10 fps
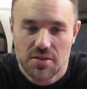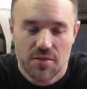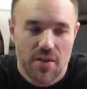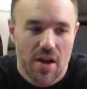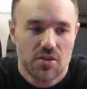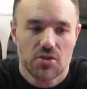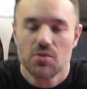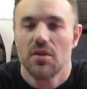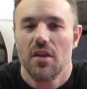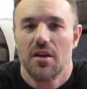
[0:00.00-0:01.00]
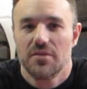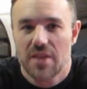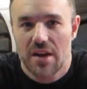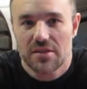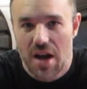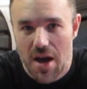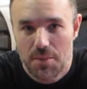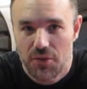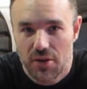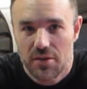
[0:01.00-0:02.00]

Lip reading: In fact, you're doing the exact opposite.